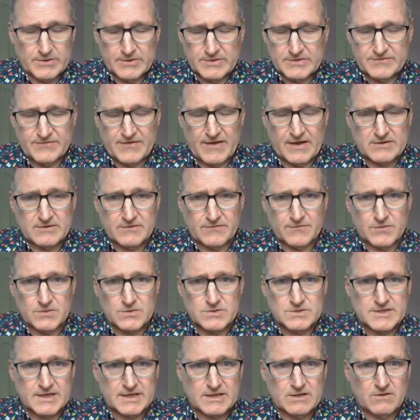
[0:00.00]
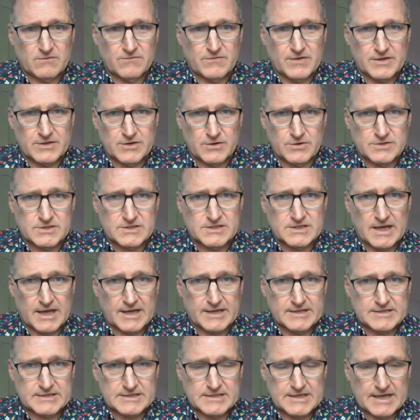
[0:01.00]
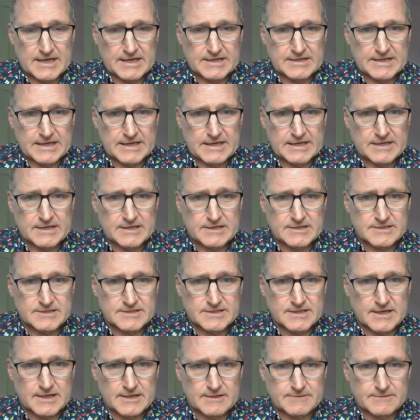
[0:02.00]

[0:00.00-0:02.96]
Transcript: He's found a few single vineyard sites, and he has